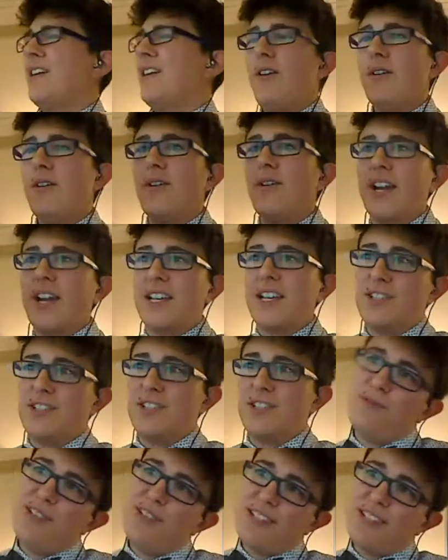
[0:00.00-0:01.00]
oh, I can
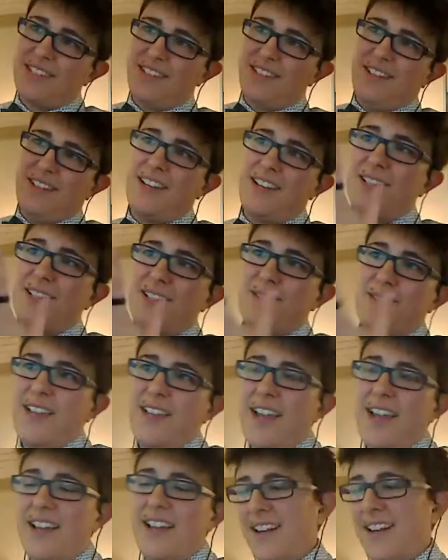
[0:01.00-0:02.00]
do this and I can do
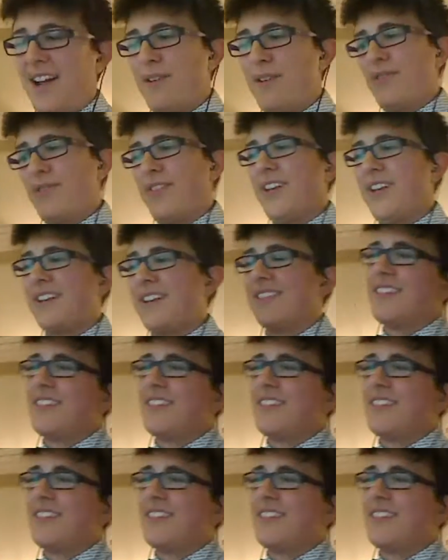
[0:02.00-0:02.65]
that, and now like,